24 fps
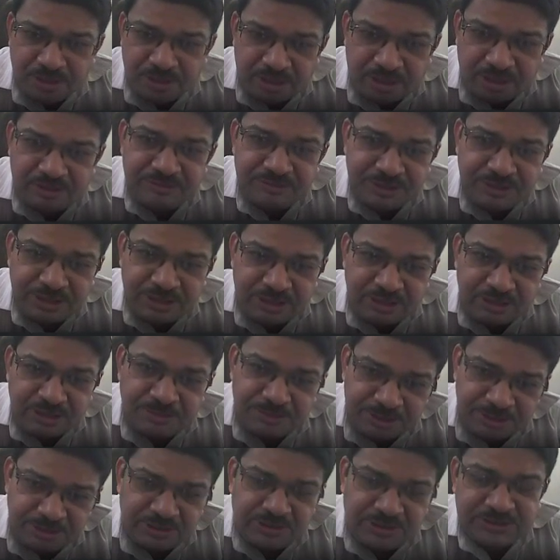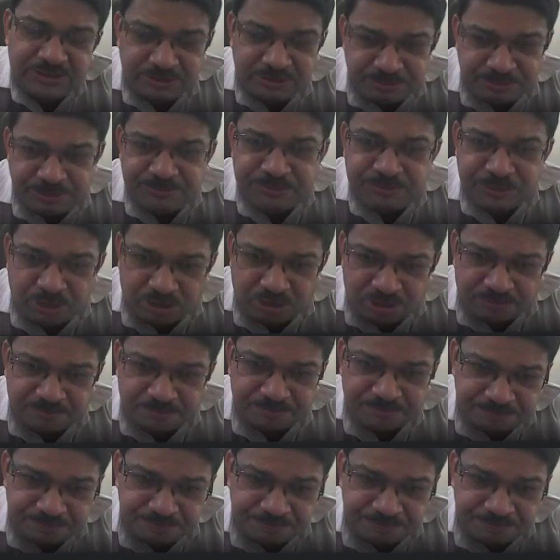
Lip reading: Every element is a beam column.